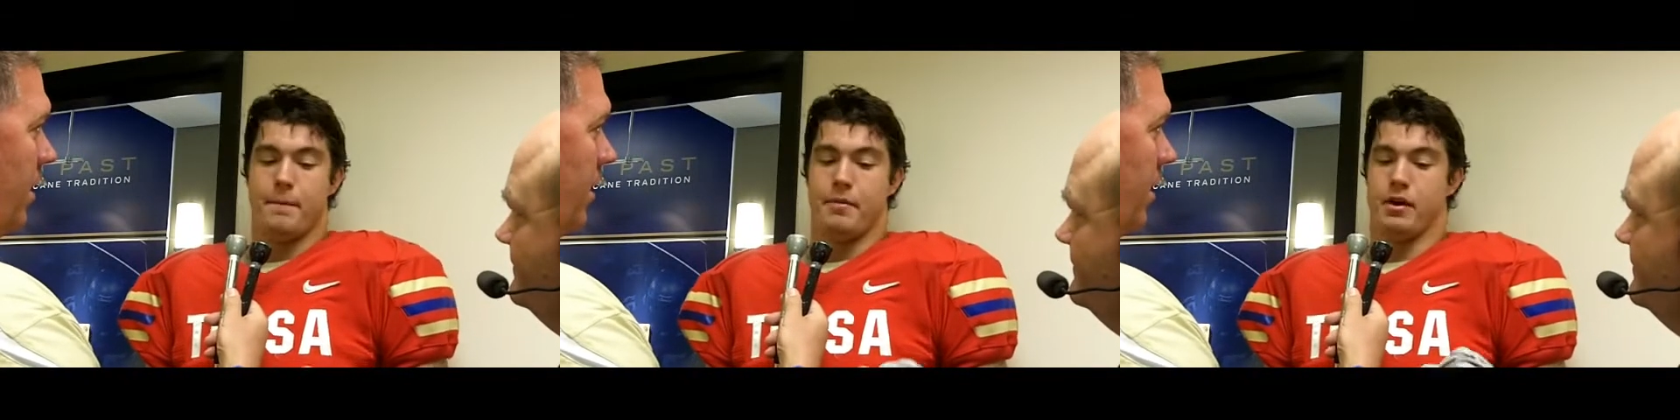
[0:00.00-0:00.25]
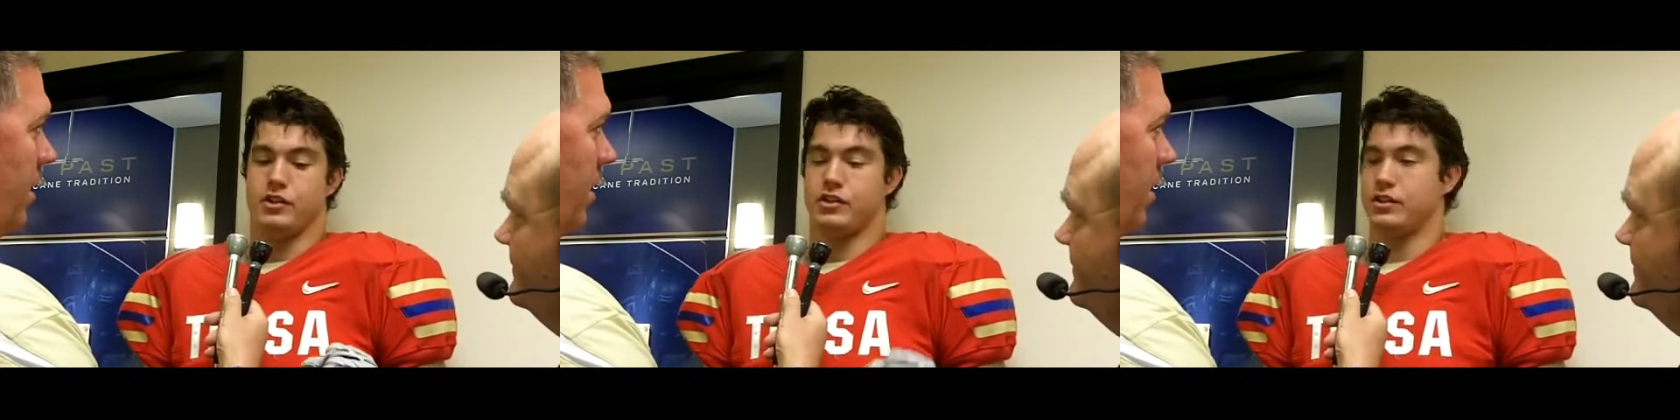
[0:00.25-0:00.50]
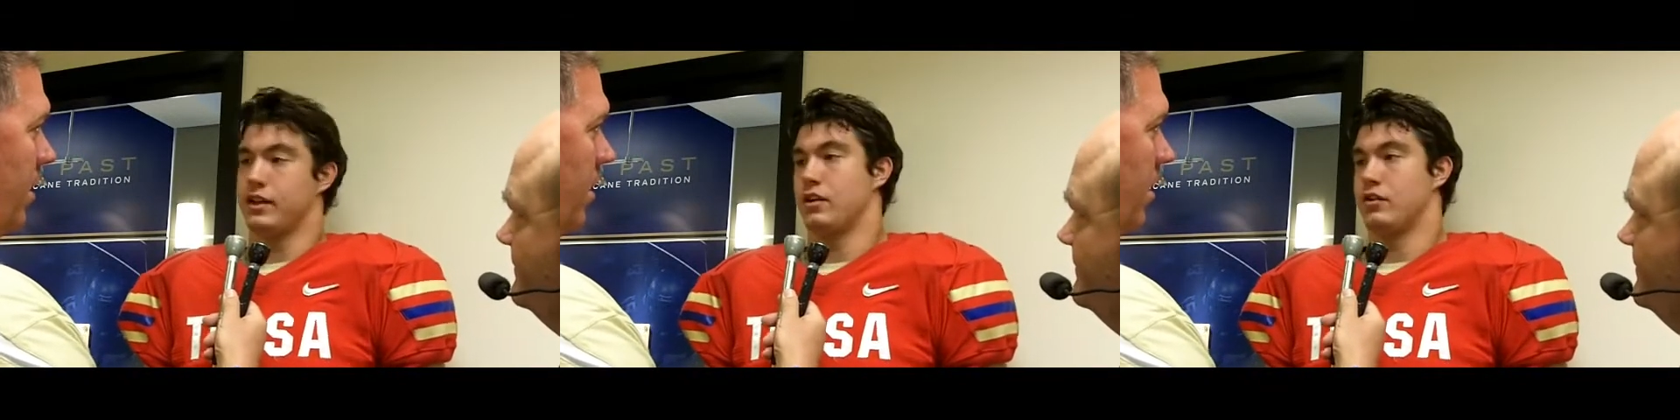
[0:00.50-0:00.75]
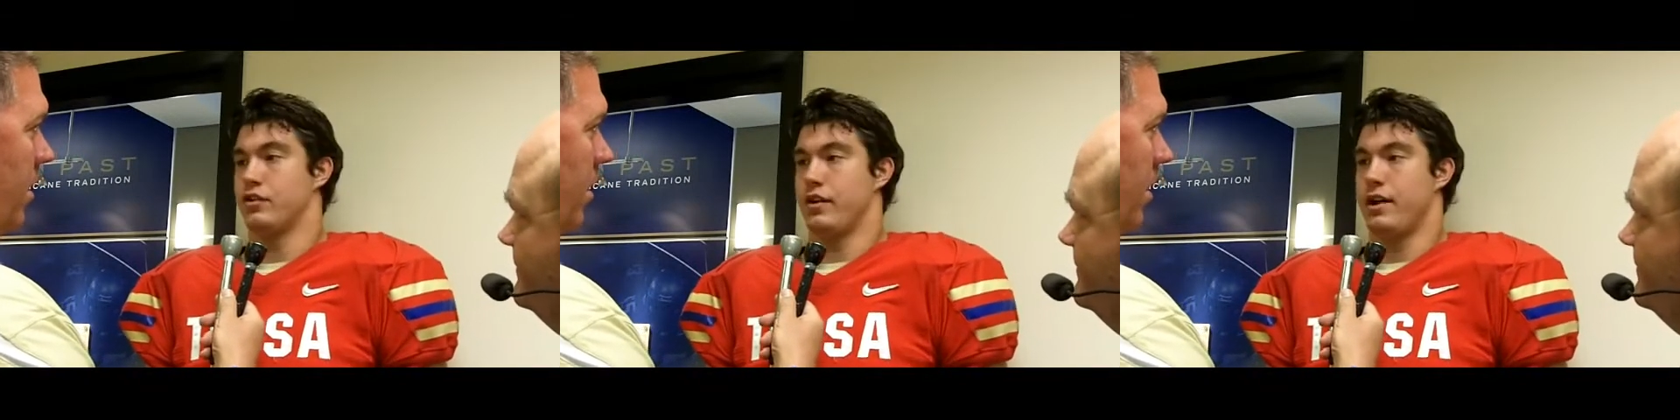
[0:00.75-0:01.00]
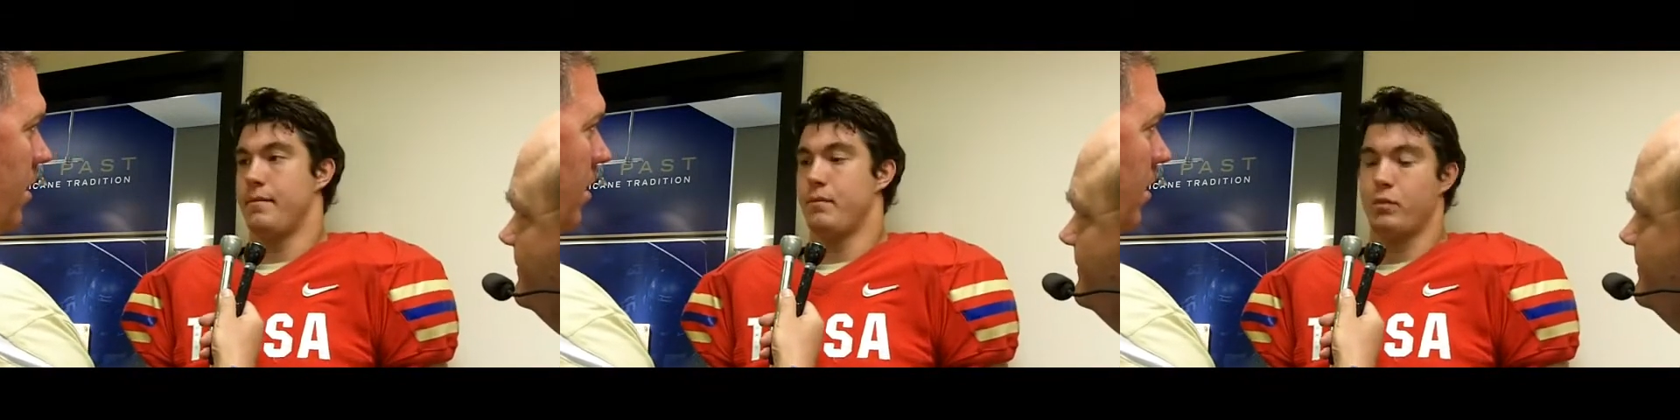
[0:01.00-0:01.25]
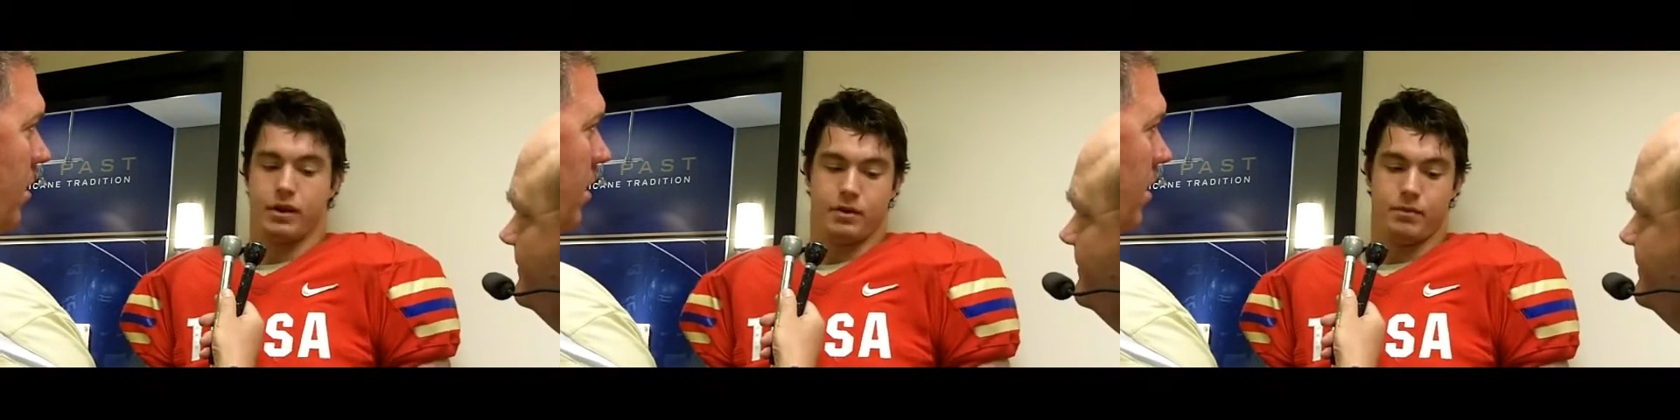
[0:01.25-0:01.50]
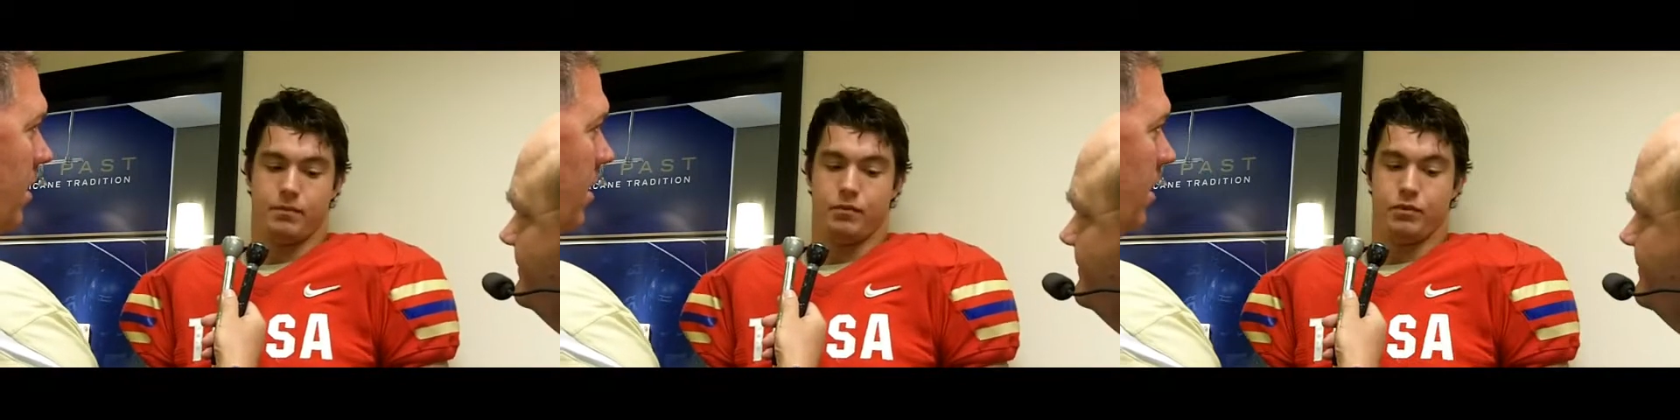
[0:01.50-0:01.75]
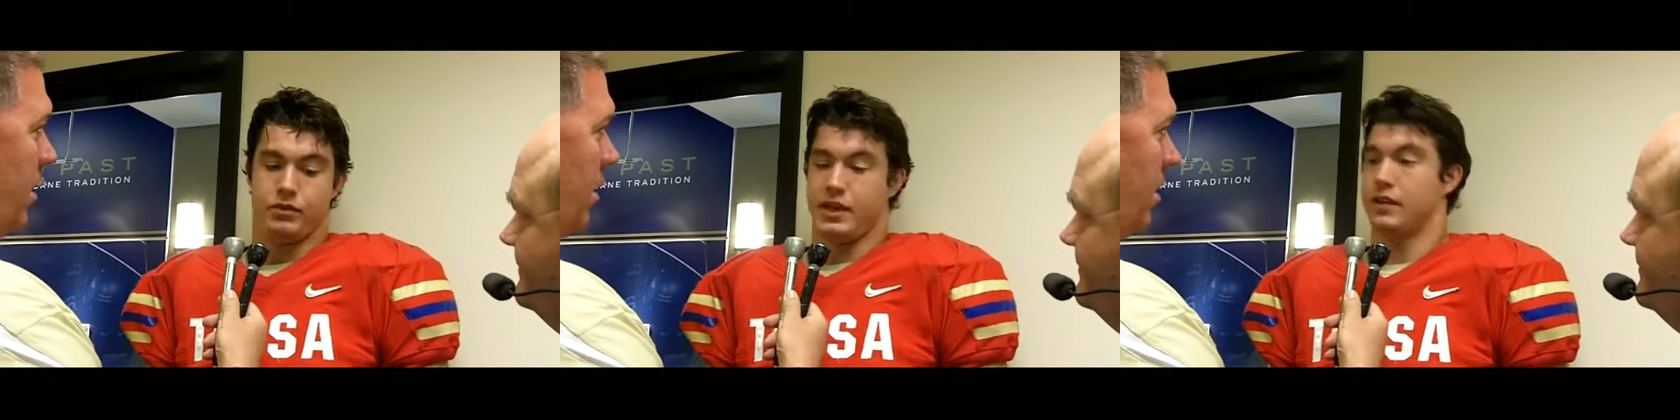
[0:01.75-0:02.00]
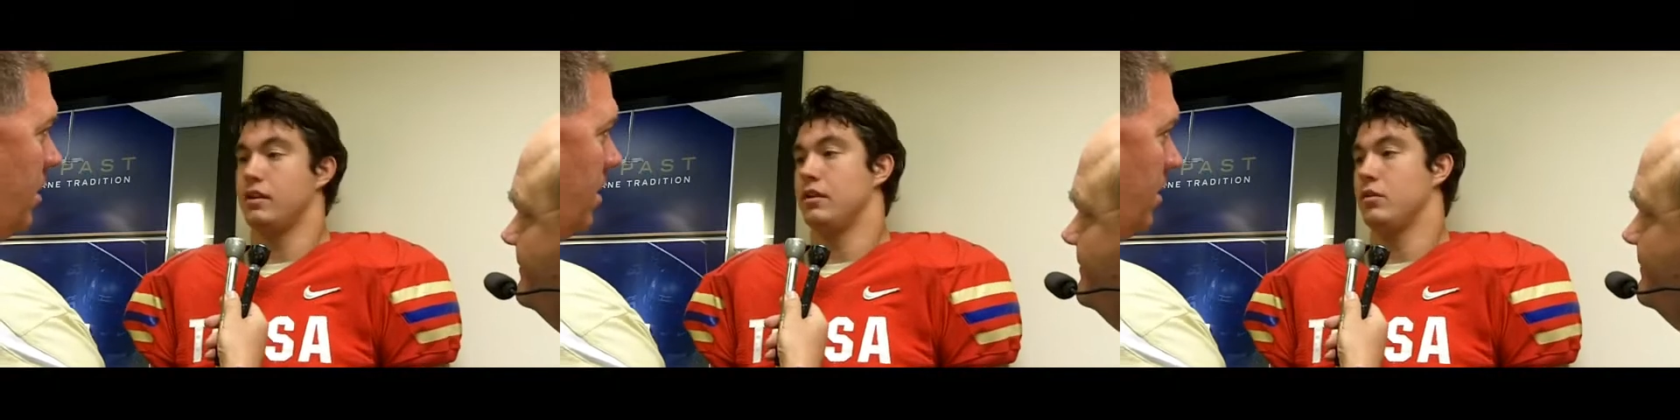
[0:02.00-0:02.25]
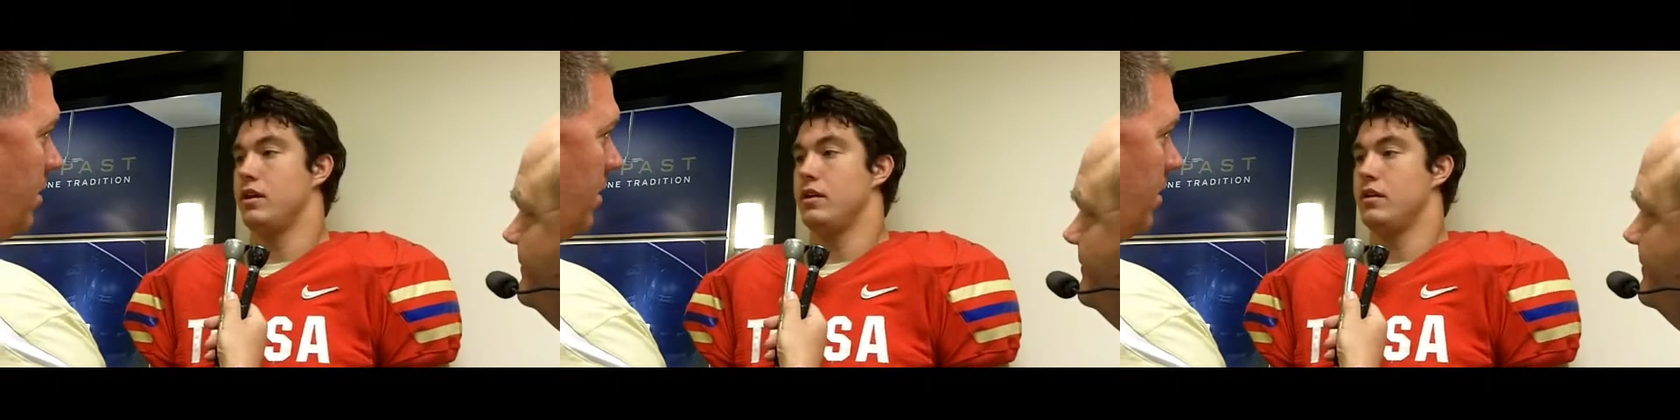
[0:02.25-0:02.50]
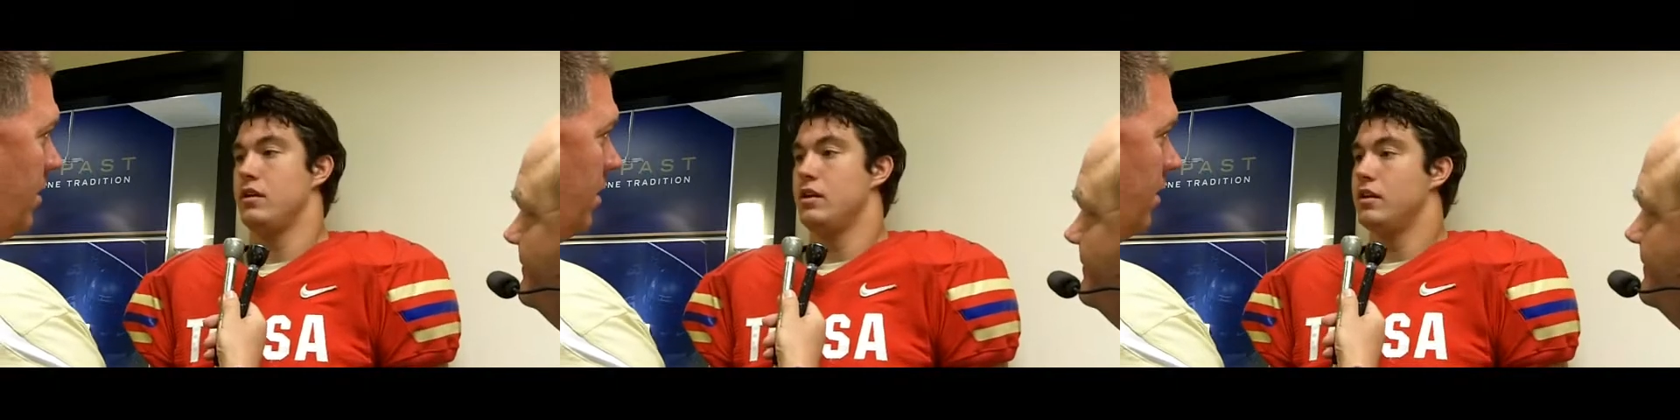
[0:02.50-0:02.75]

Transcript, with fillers: But just like Coach Graham, we got to take this win,